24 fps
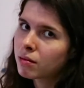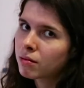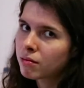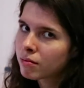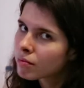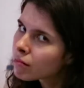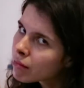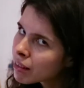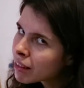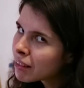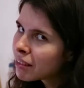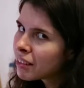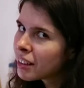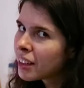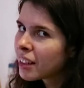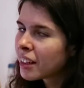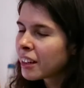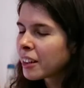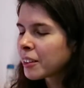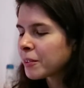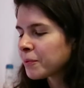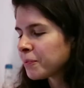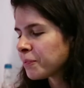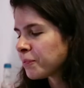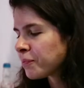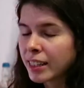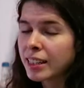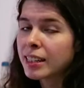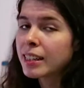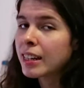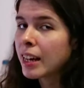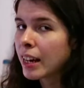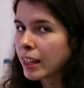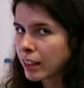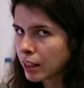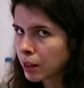but thankfully I
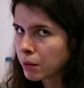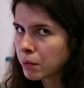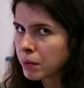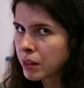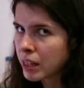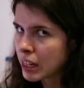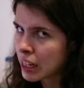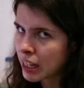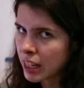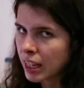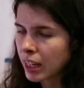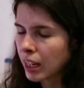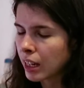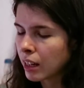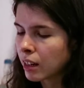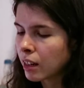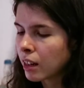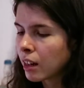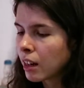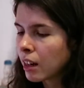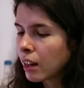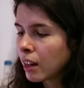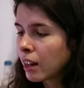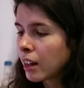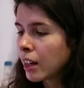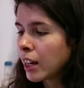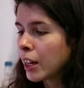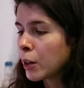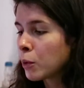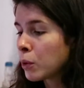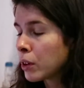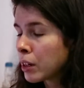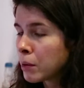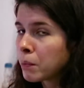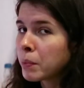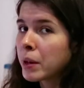didn't end up needing it. It
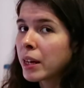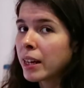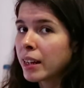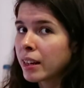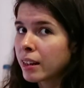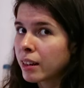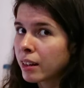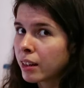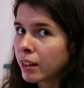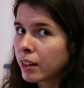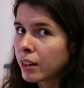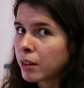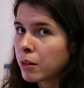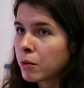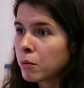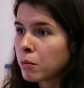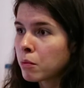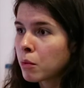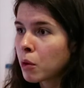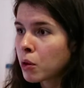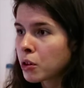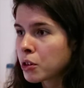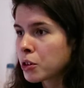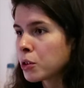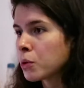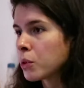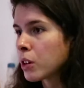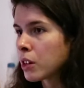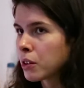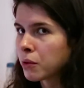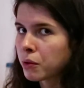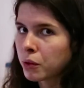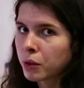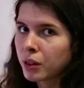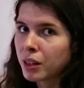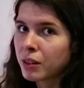would have been more
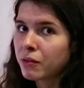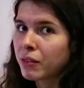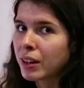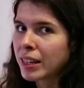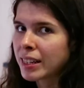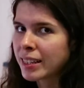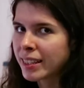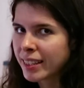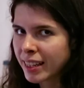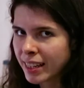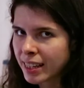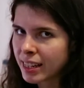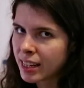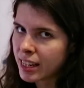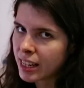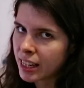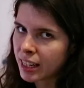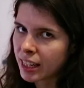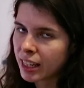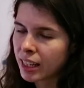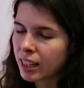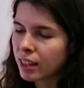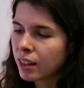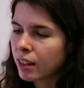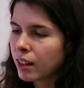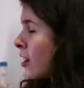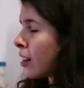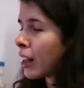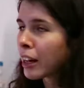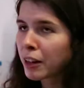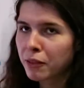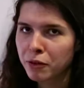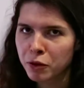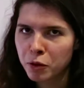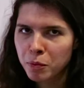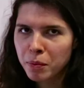stressful if I did need it. A
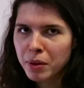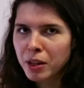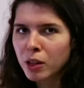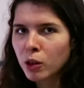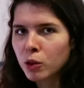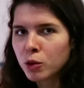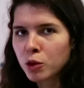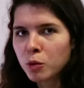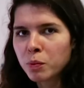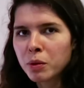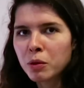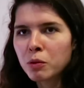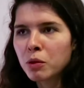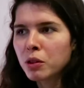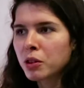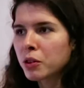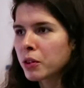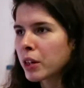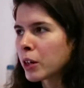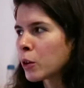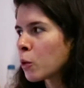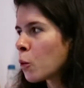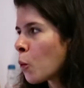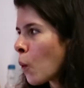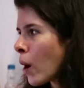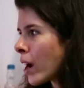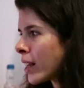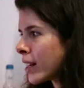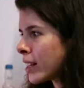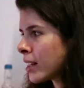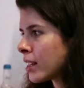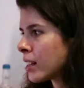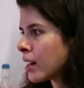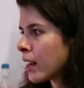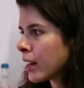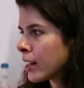lot of you may also be wondering, why
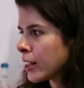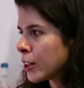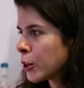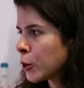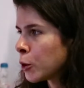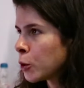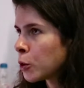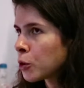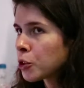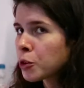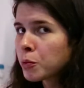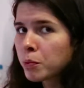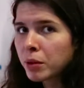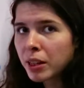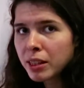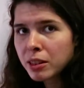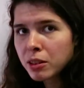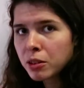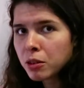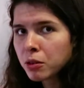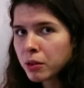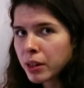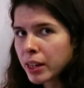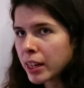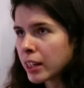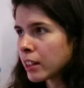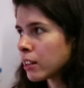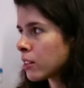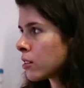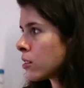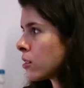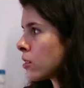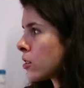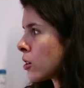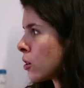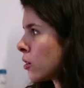didn't I do split
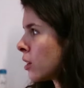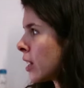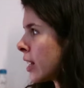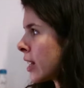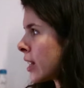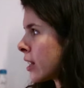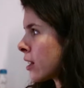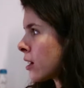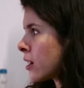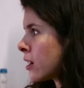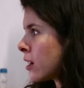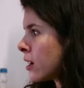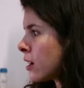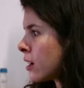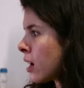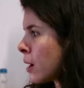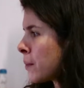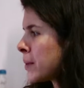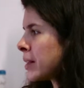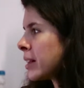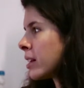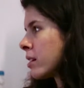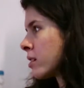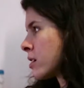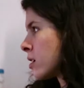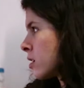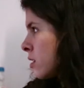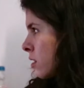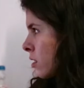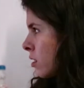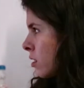screen? So this